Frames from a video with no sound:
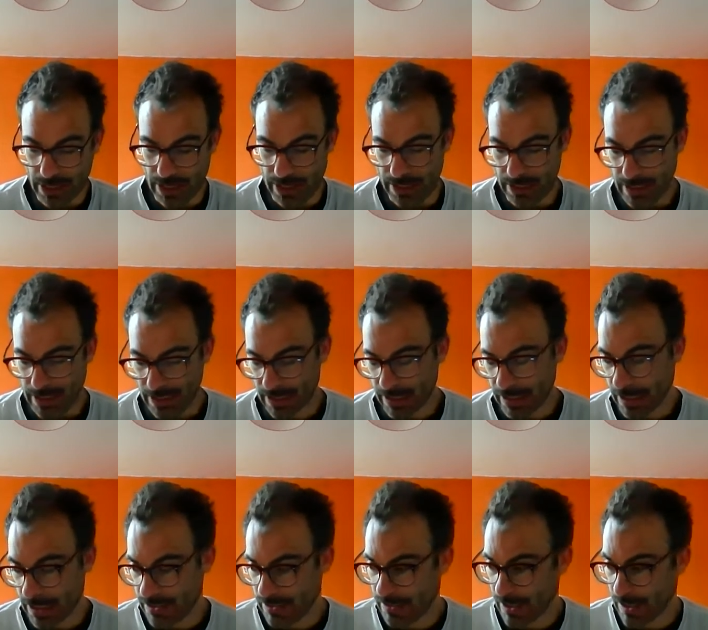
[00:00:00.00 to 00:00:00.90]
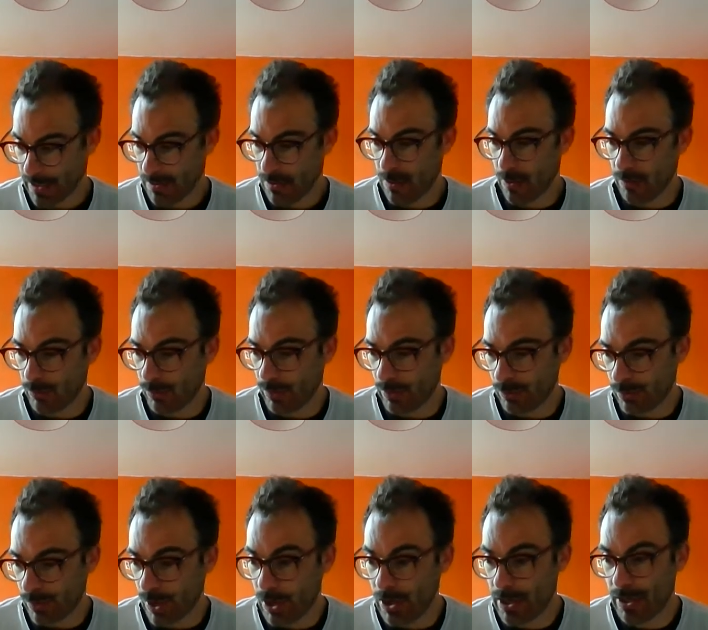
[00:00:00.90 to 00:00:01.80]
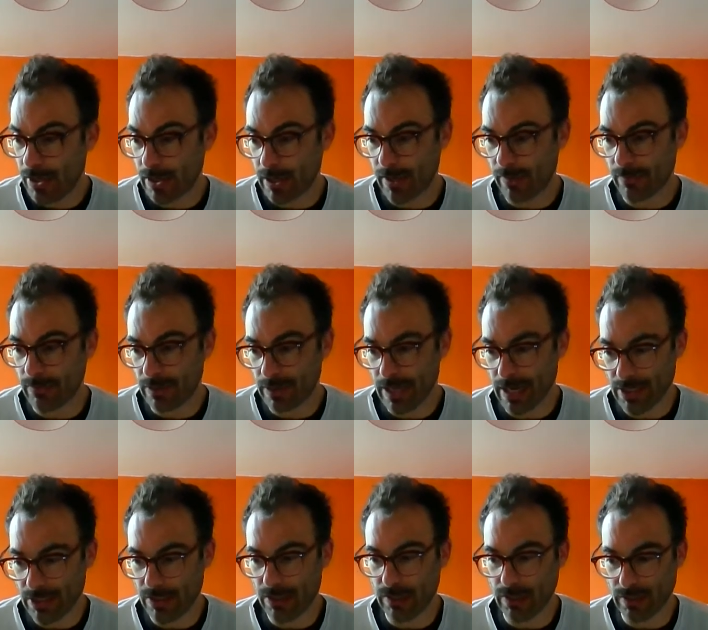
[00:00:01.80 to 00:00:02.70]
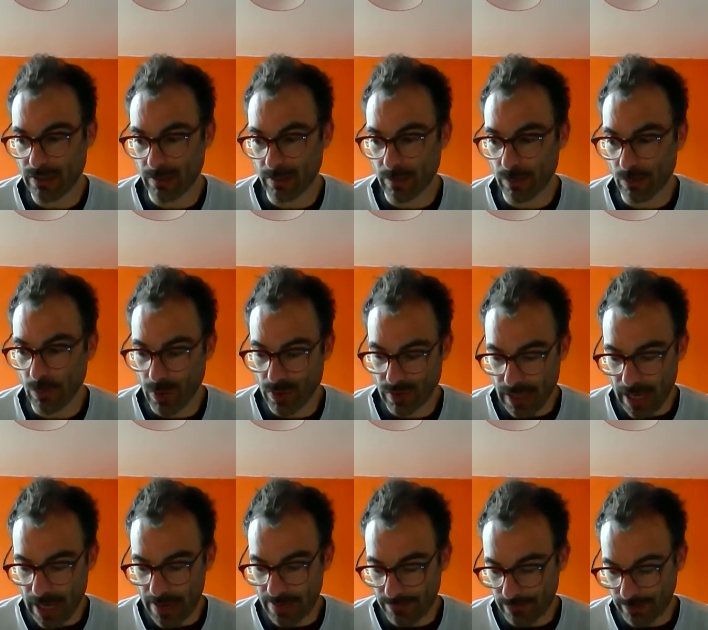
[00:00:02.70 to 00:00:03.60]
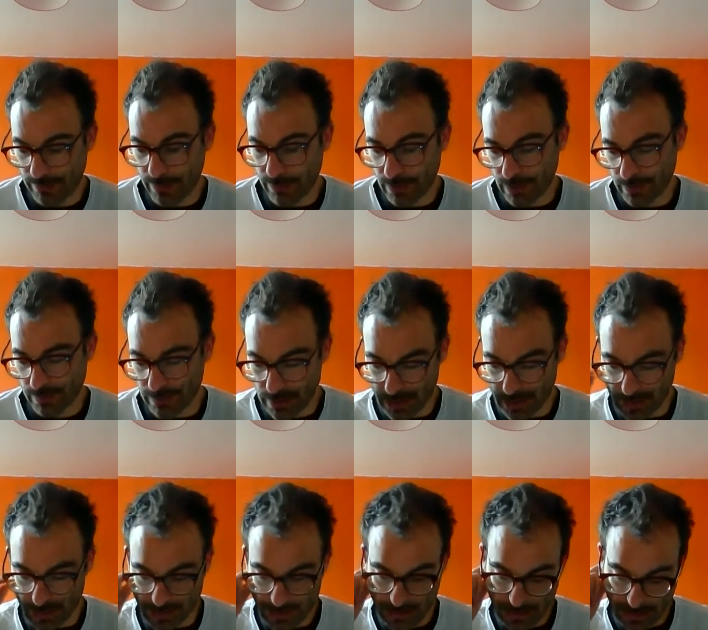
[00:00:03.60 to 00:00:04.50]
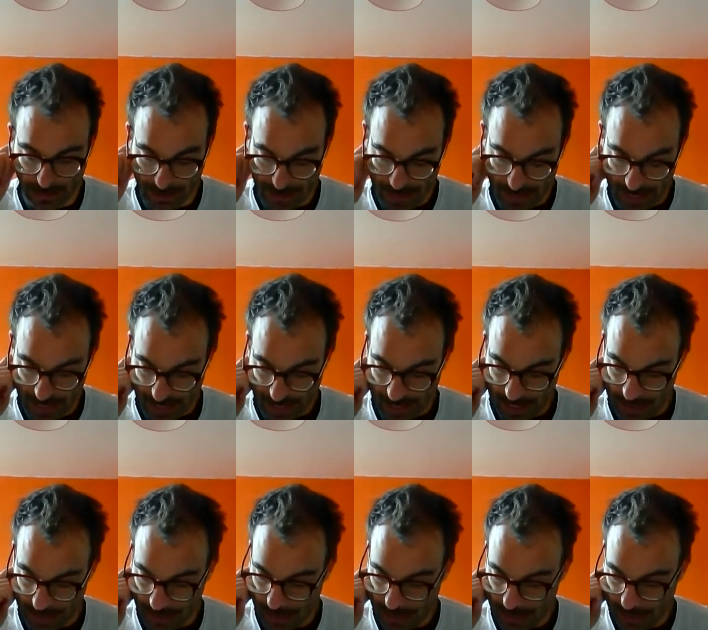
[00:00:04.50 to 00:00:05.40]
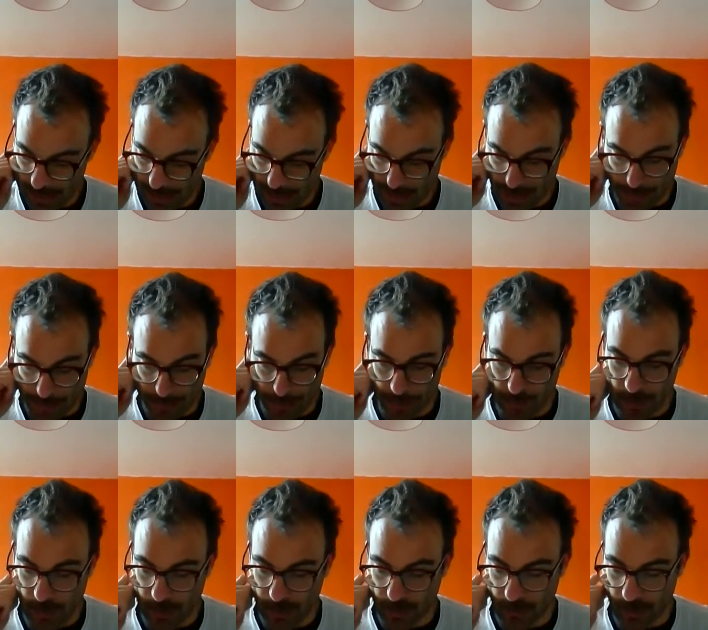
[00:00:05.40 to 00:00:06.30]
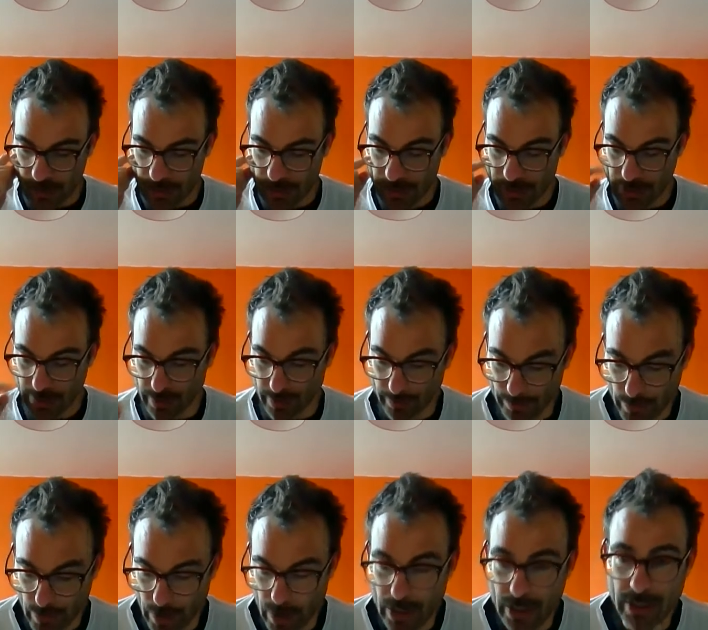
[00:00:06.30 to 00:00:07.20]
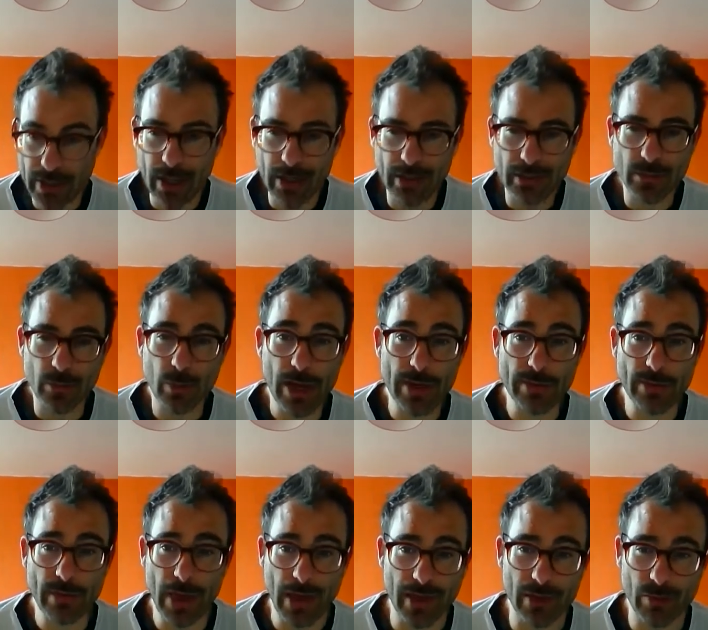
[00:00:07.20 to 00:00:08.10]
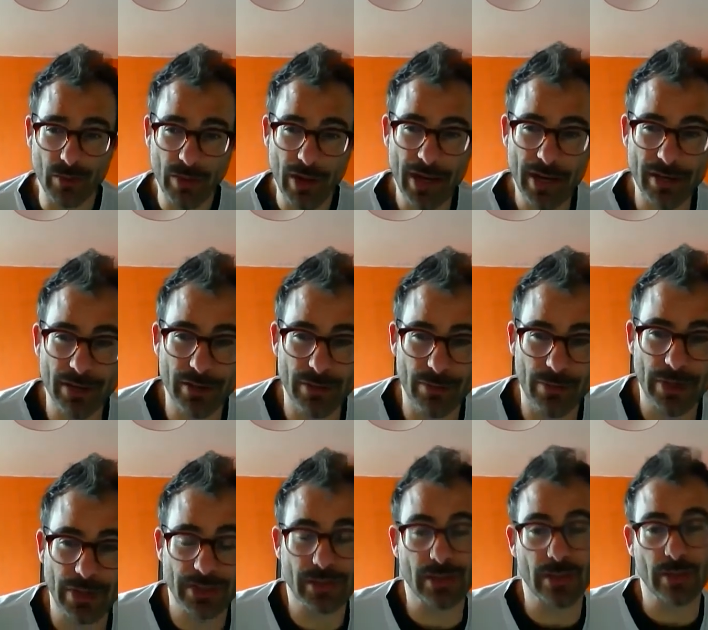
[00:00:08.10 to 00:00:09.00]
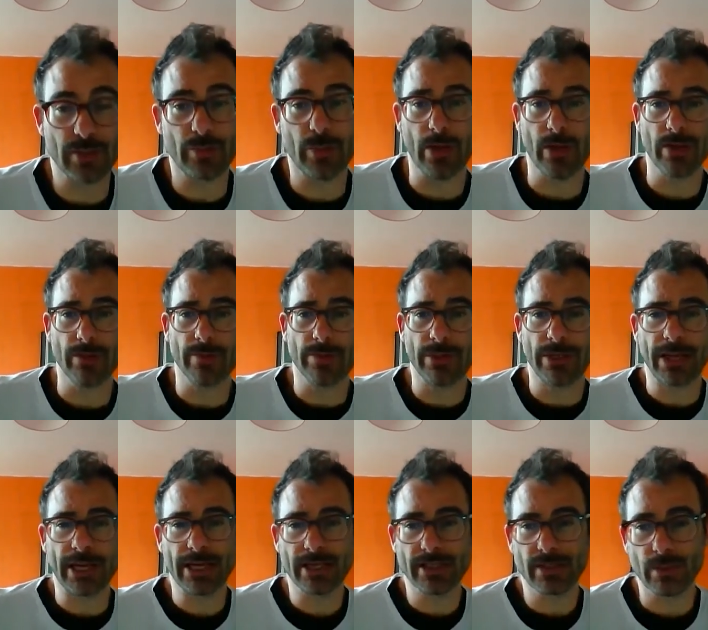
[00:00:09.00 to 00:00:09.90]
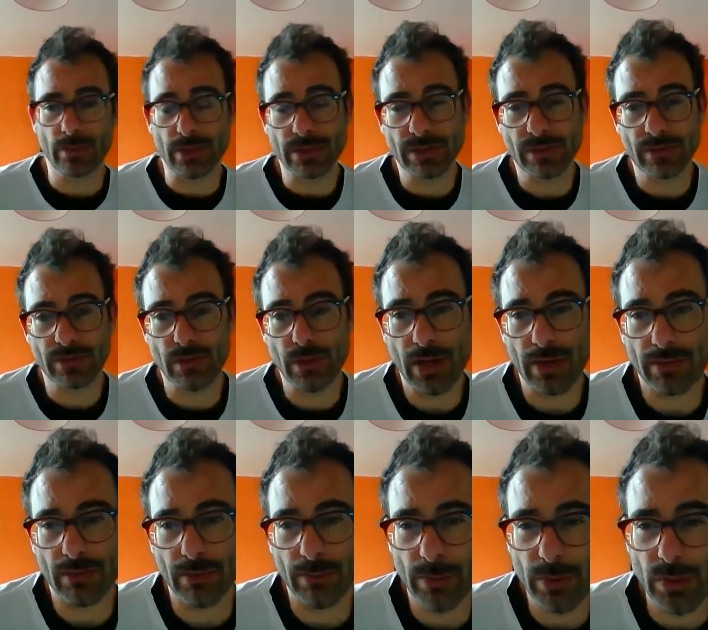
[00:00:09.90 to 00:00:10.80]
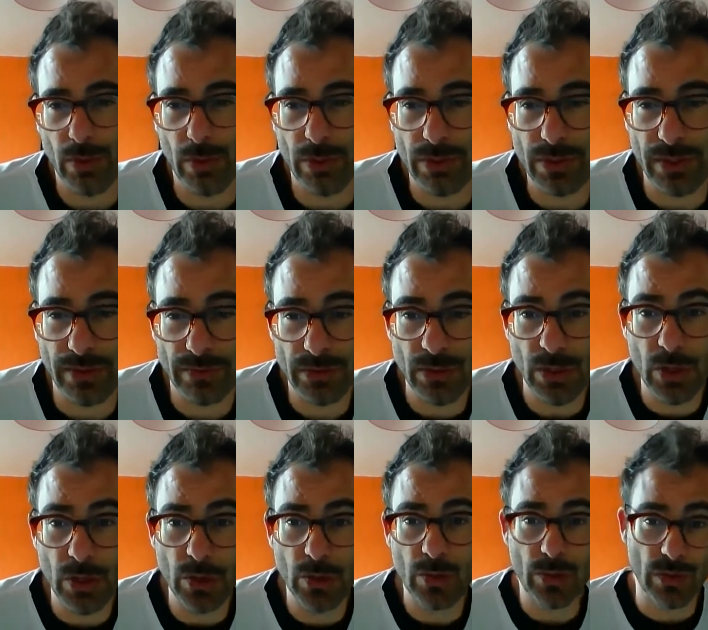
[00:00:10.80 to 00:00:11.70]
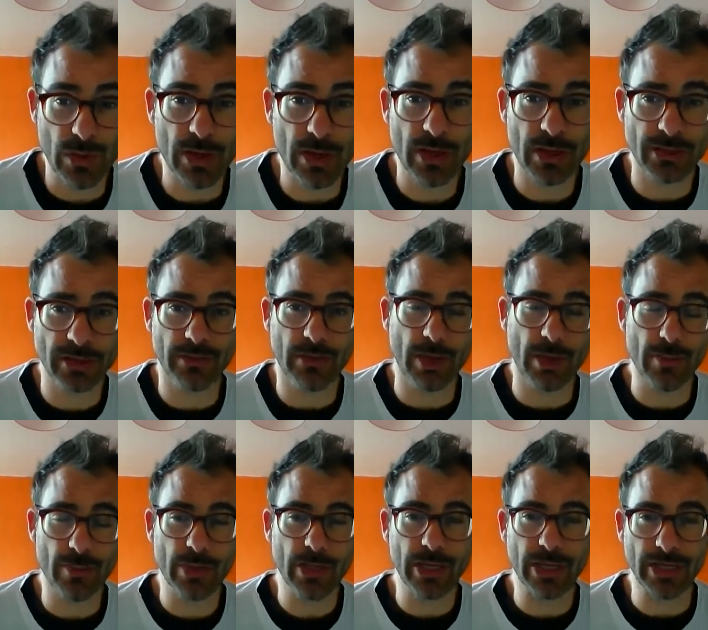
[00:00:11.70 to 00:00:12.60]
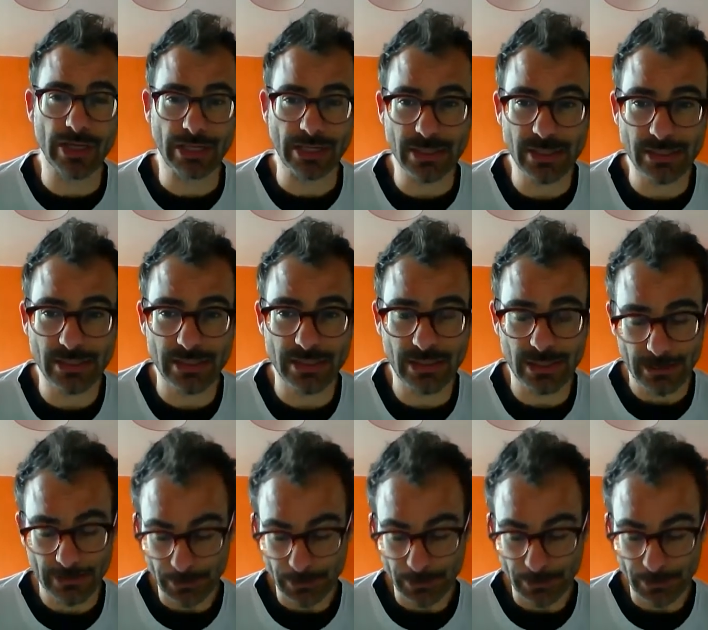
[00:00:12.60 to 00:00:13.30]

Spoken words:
and say, look, we're only going to have an election. It's going to be once every 5 years, and everyone knows where they are. Now, there's a way of getting around the Fixed Term Parliament Act, whereas if you have a majority of 2/3 of MPs,